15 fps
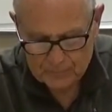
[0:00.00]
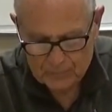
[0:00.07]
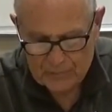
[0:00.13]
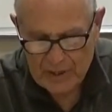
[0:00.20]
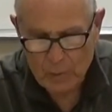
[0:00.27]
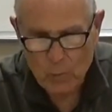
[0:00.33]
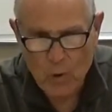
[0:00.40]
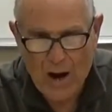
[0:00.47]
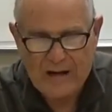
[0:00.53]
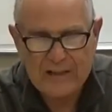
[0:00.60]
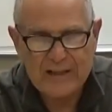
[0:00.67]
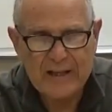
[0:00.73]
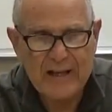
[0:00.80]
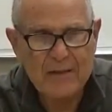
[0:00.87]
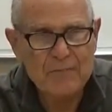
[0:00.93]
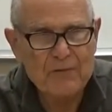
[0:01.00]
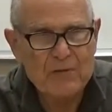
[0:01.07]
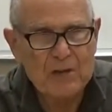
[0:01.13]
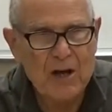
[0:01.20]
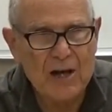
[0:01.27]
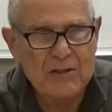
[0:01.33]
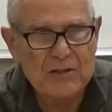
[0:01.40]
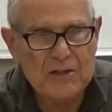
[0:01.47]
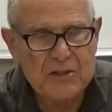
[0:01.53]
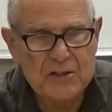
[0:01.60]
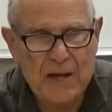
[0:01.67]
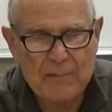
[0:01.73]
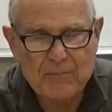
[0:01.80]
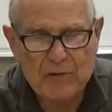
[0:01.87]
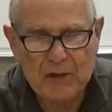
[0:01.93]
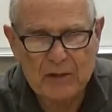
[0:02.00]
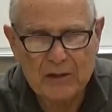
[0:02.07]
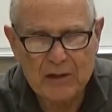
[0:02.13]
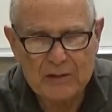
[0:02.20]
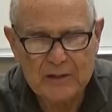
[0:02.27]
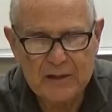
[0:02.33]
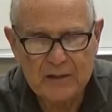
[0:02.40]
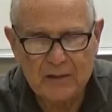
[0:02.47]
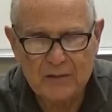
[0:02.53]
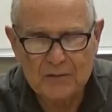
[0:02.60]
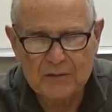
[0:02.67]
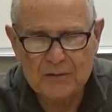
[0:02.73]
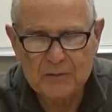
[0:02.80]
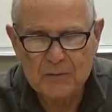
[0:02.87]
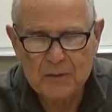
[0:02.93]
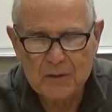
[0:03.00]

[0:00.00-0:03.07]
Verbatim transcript: Now, why did they emphasize these abstract ideals?